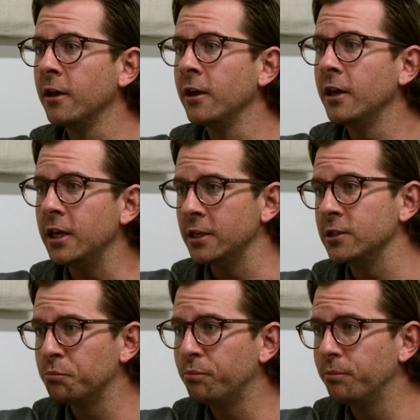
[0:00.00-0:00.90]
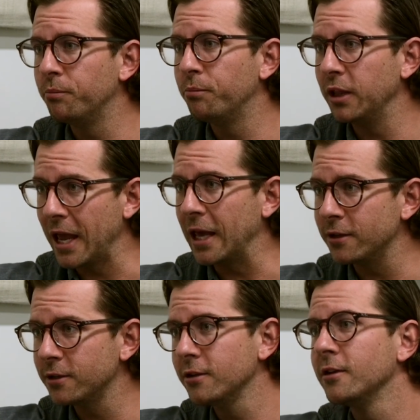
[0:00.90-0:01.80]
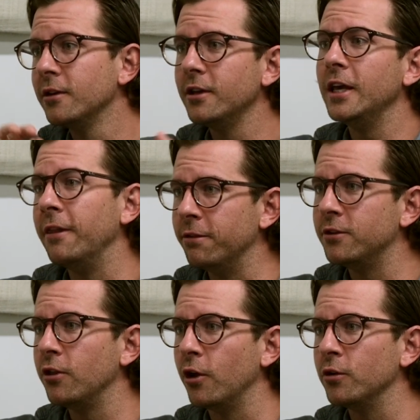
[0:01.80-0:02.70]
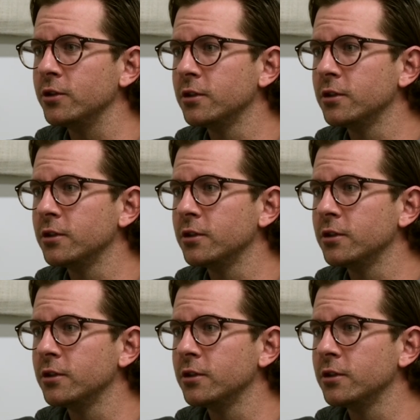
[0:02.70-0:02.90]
his plant into those